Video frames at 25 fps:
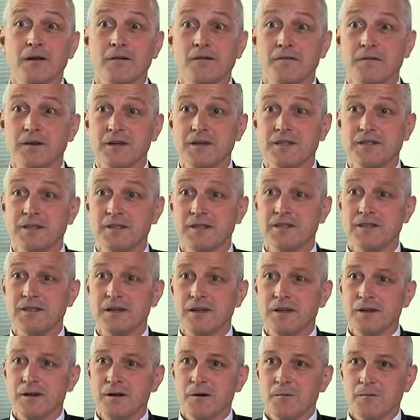For instance,
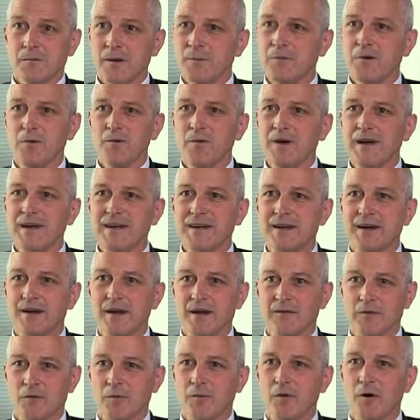people really don't
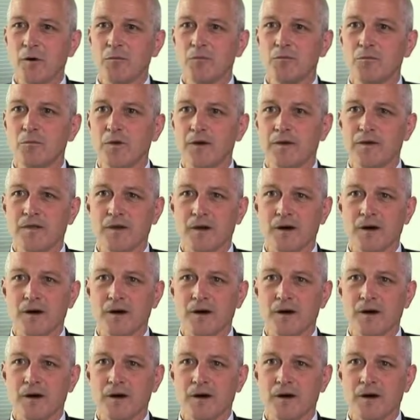have a problem with